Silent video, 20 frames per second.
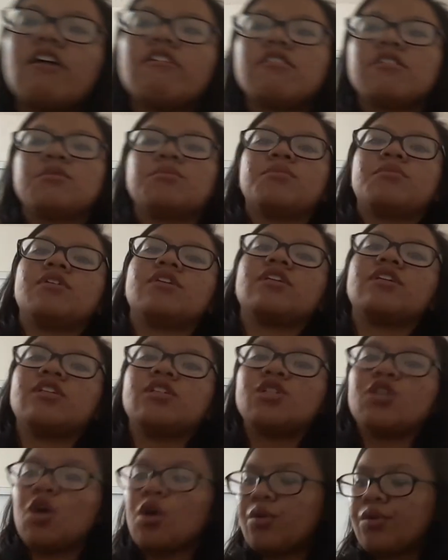will be
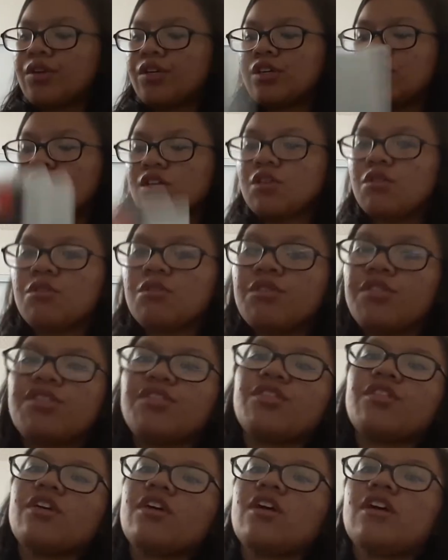showing you
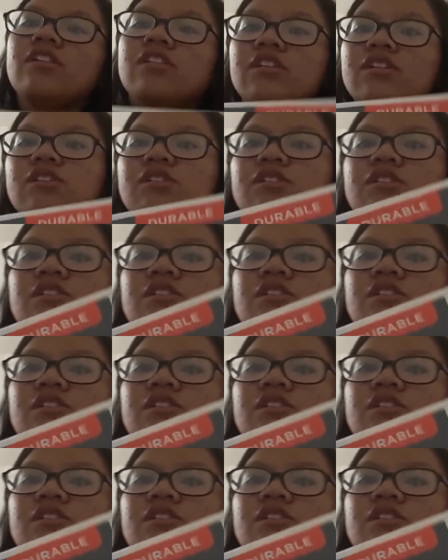this